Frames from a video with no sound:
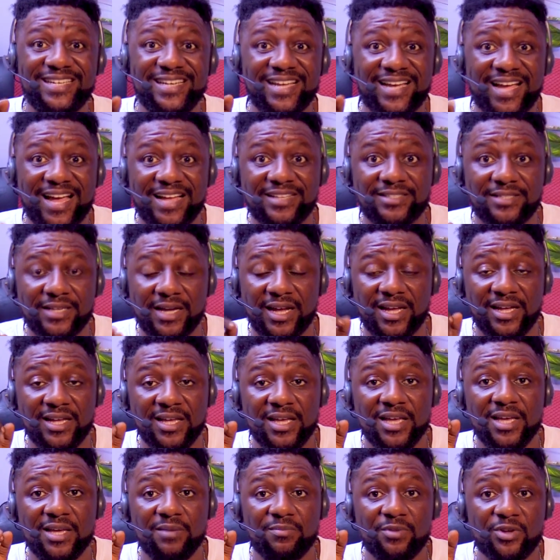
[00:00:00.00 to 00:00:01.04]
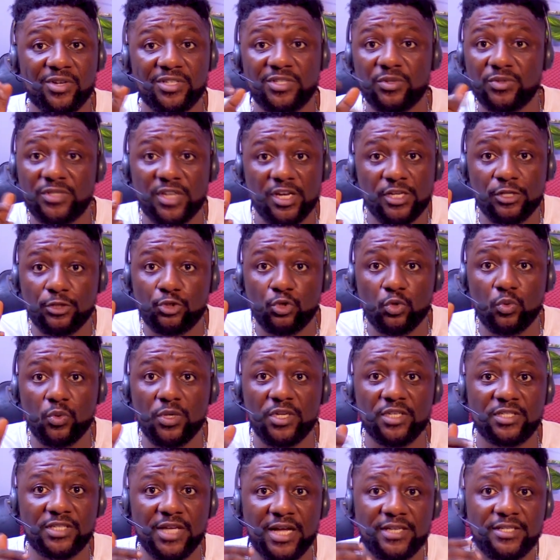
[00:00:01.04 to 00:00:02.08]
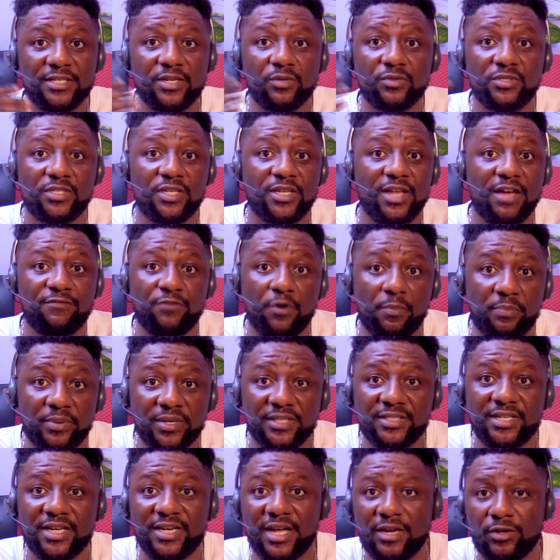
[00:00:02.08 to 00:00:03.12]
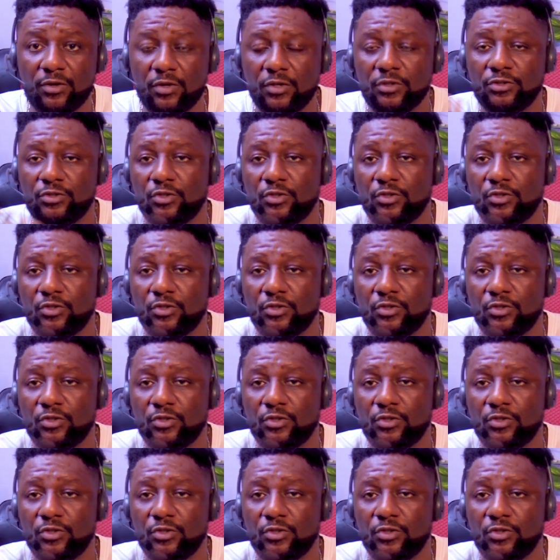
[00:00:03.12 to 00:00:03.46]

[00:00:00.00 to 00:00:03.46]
in the counter, because they will tell you 2 weeks and they will say they have not printed and all,